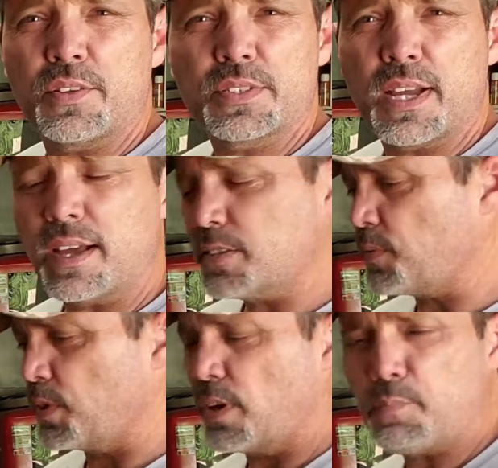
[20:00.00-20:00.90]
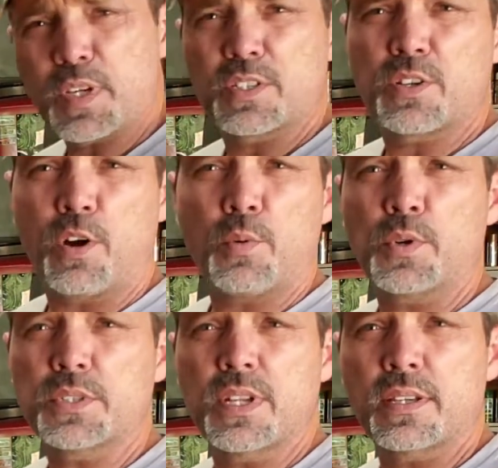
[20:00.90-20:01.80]
those guys, if they're not big Star
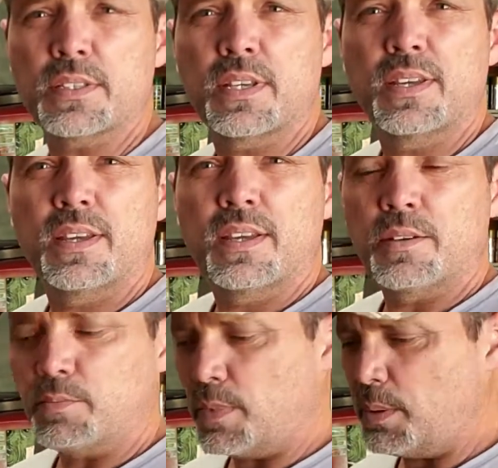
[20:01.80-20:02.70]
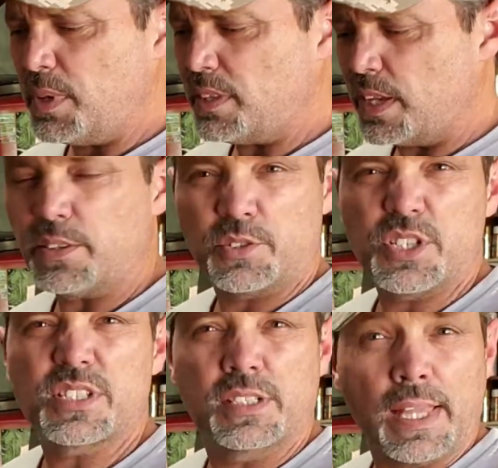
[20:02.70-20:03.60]
Wars nuts, maybe they think they're
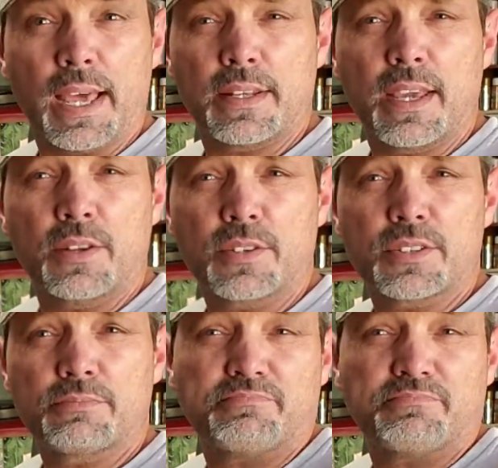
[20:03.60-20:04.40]
just gladiators.